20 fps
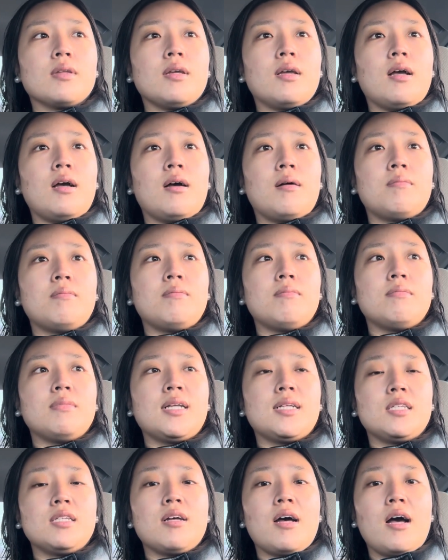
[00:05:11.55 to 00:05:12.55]

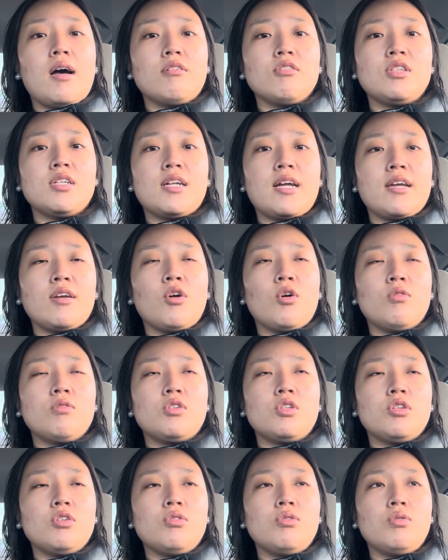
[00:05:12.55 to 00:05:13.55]
that's the house that I go
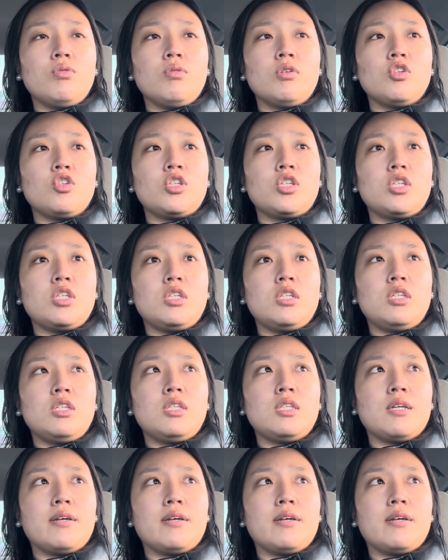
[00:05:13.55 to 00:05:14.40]
to, she